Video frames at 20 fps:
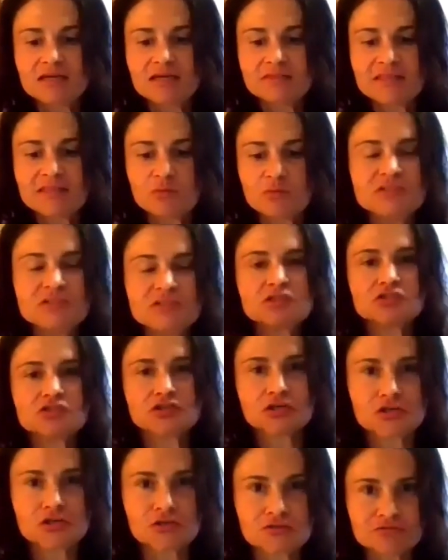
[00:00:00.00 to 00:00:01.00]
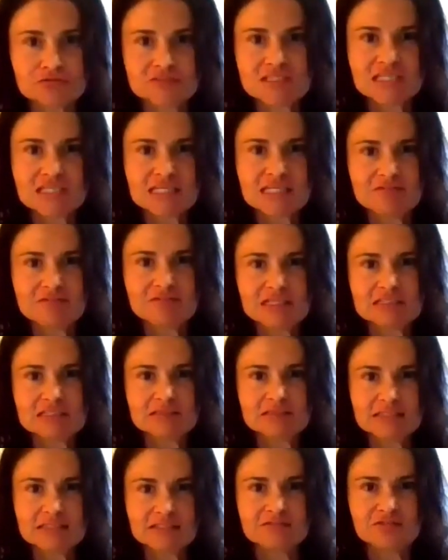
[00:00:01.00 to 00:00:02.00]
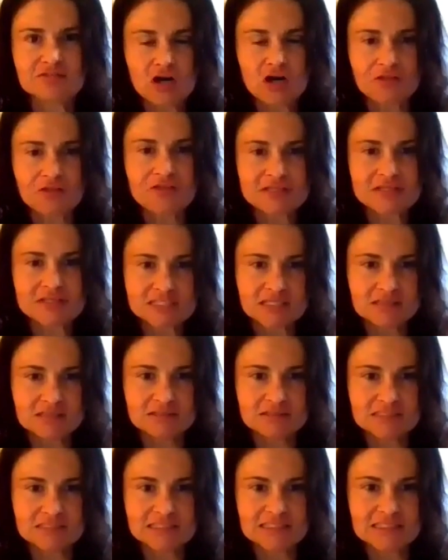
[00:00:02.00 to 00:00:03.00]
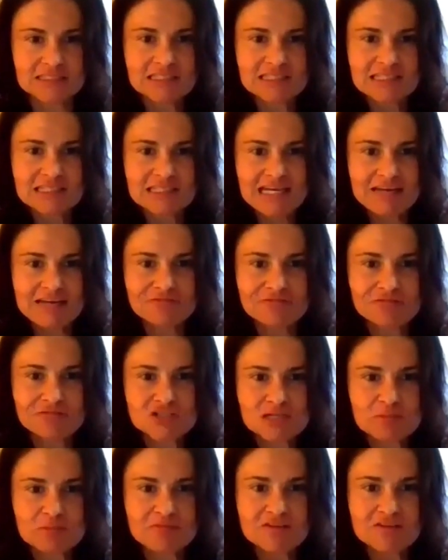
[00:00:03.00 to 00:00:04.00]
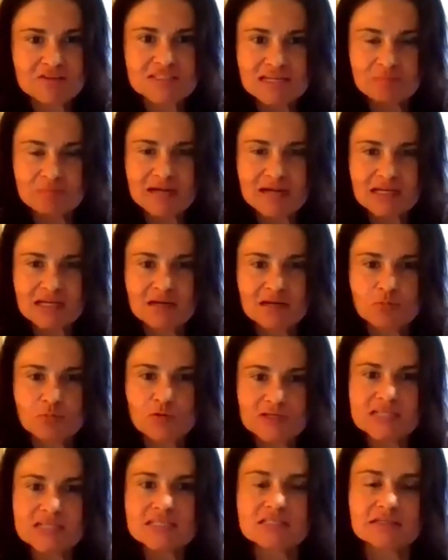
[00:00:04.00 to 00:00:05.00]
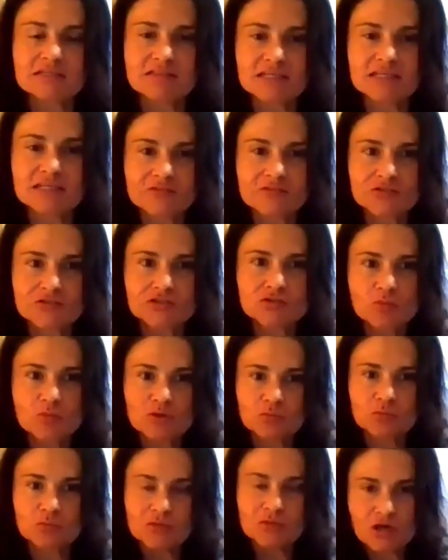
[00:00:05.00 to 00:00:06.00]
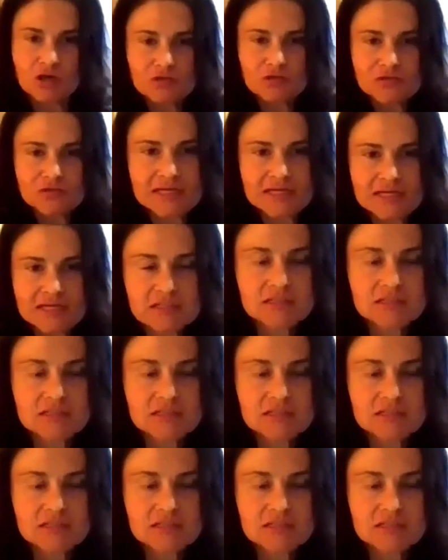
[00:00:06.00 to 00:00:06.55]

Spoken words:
we deserve to even live authentically. And for some of us, that might come more easily than others. What do y'all think?